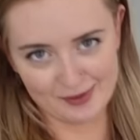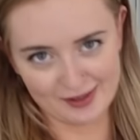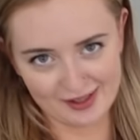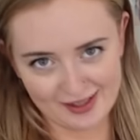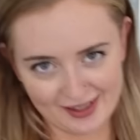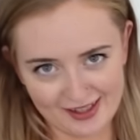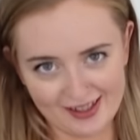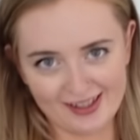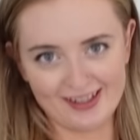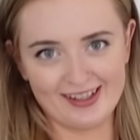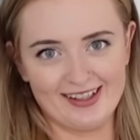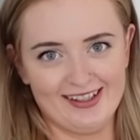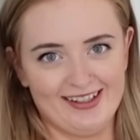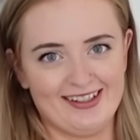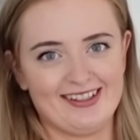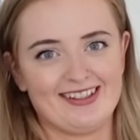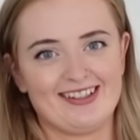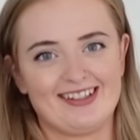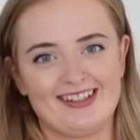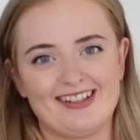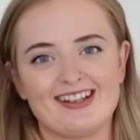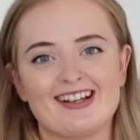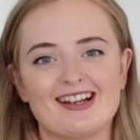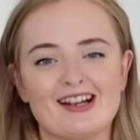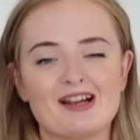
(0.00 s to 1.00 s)
Oh, yes, yes,
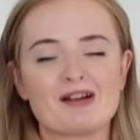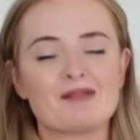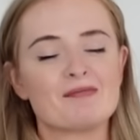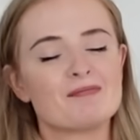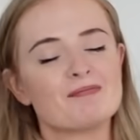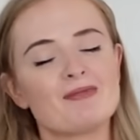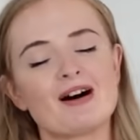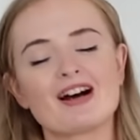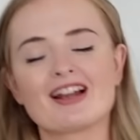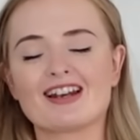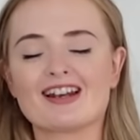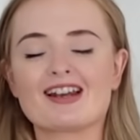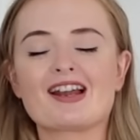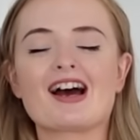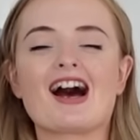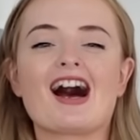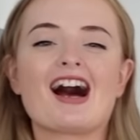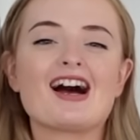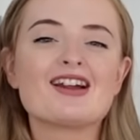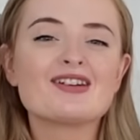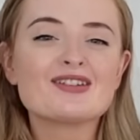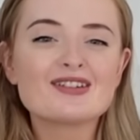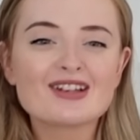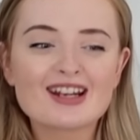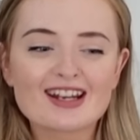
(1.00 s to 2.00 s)
it is. But
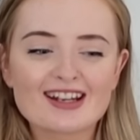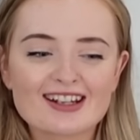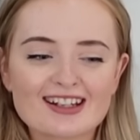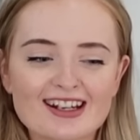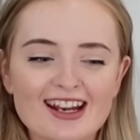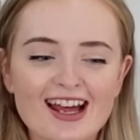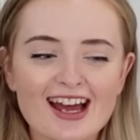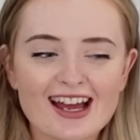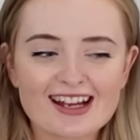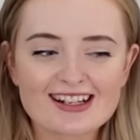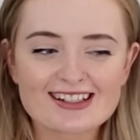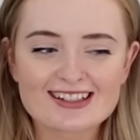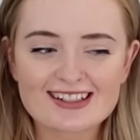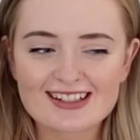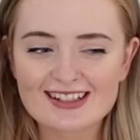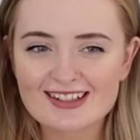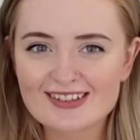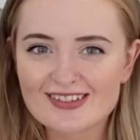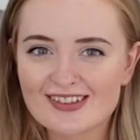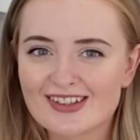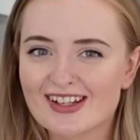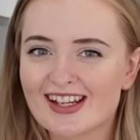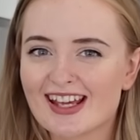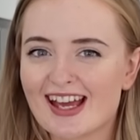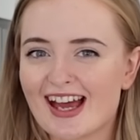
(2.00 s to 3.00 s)
I don't actually
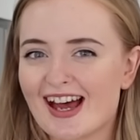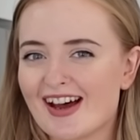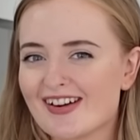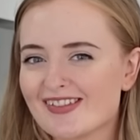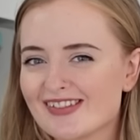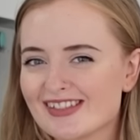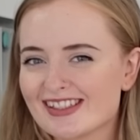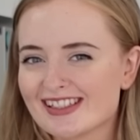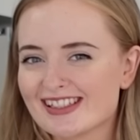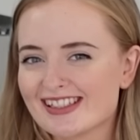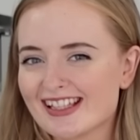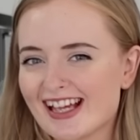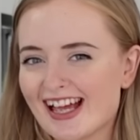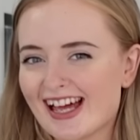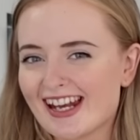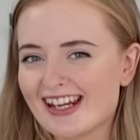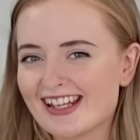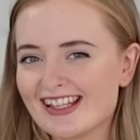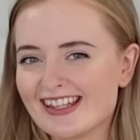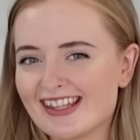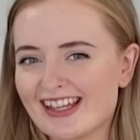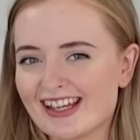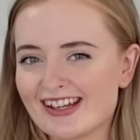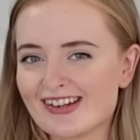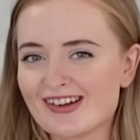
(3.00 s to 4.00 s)
really have a
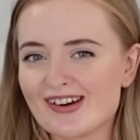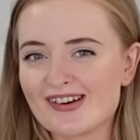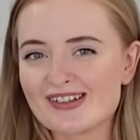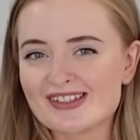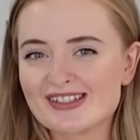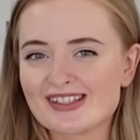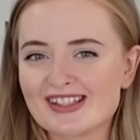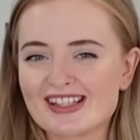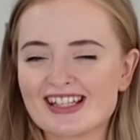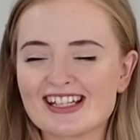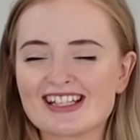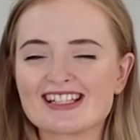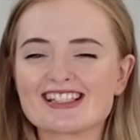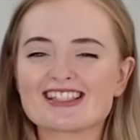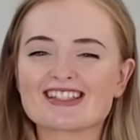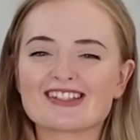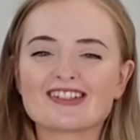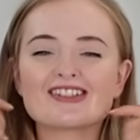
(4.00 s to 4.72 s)
sari that goes with it.